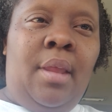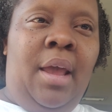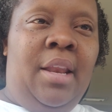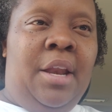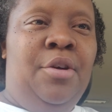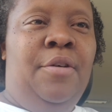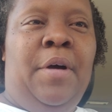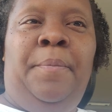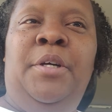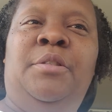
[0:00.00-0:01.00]
And I know if
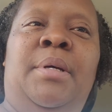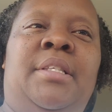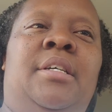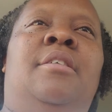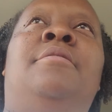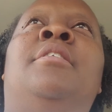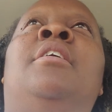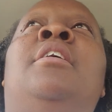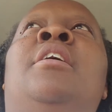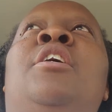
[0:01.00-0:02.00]
I push myself
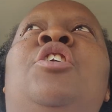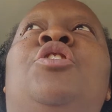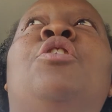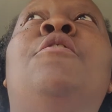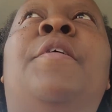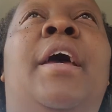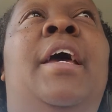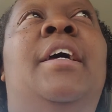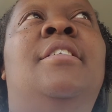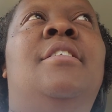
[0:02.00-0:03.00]
too
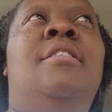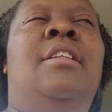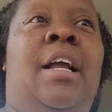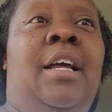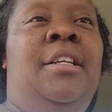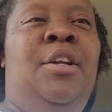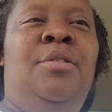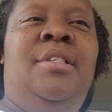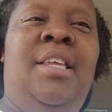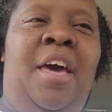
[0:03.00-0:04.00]
fast, like I did
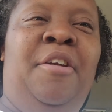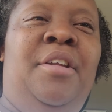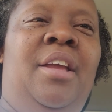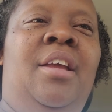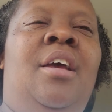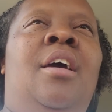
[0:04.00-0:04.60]
on Saturday,